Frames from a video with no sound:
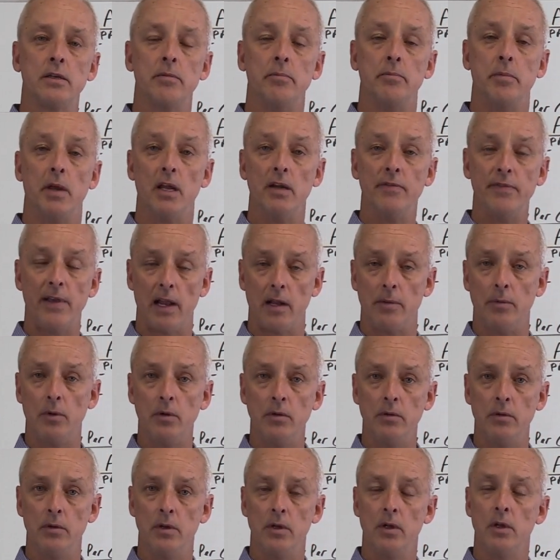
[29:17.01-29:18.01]
being
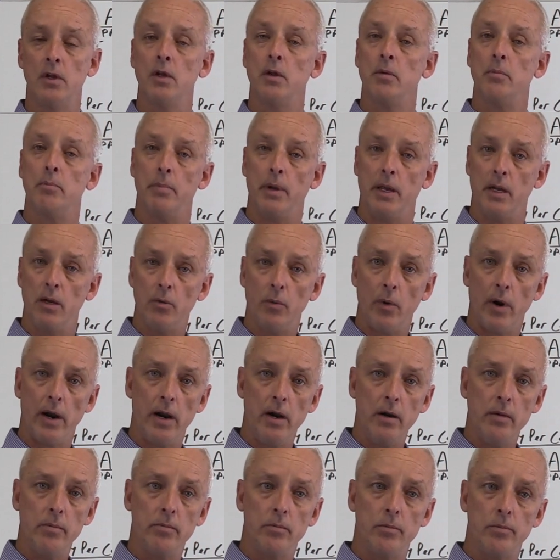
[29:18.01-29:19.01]
available, being
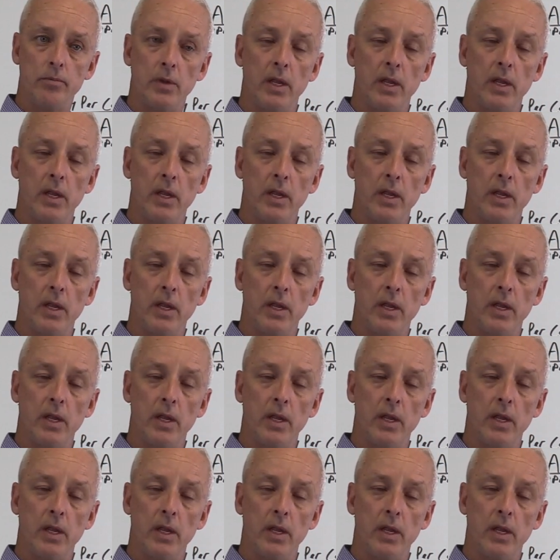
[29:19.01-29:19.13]
aware,